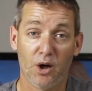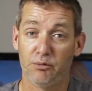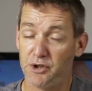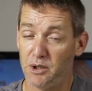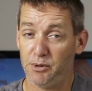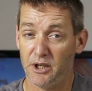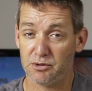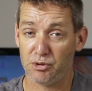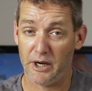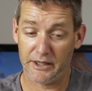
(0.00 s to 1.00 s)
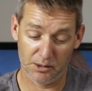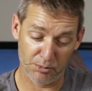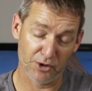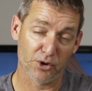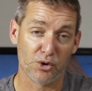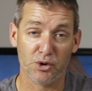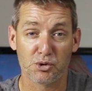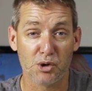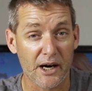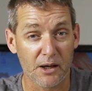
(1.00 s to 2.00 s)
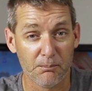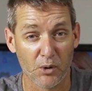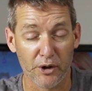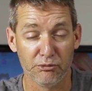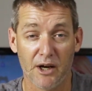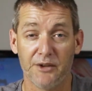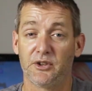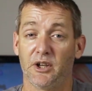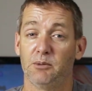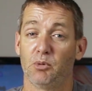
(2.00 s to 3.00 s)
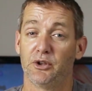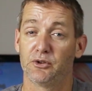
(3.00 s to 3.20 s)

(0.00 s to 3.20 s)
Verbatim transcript: of GPS tracking because I do track my runs and my